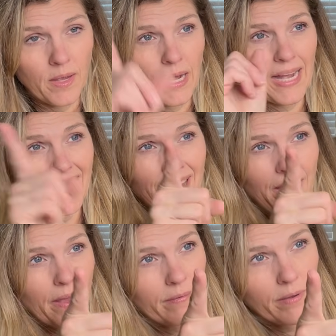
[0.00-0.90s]
I
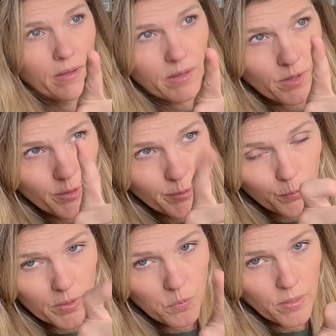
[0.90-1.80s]
have
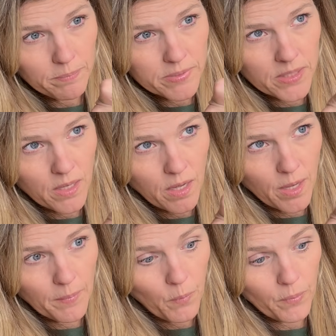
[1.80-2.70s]
3 whips
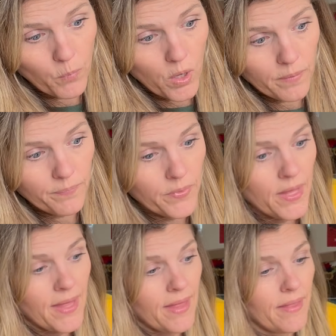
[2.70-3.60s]
on my whip wall.
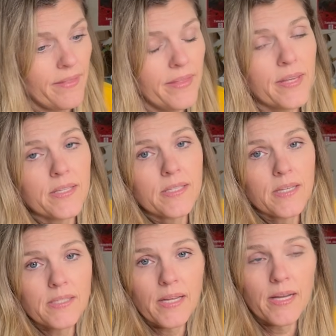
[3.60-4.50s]
This
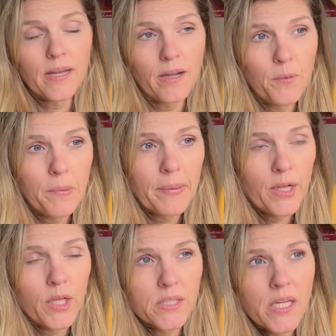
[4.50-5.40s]
is getting hung up in my
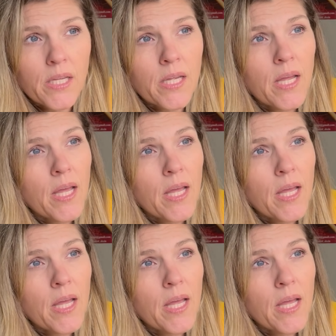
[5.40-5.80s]
closet.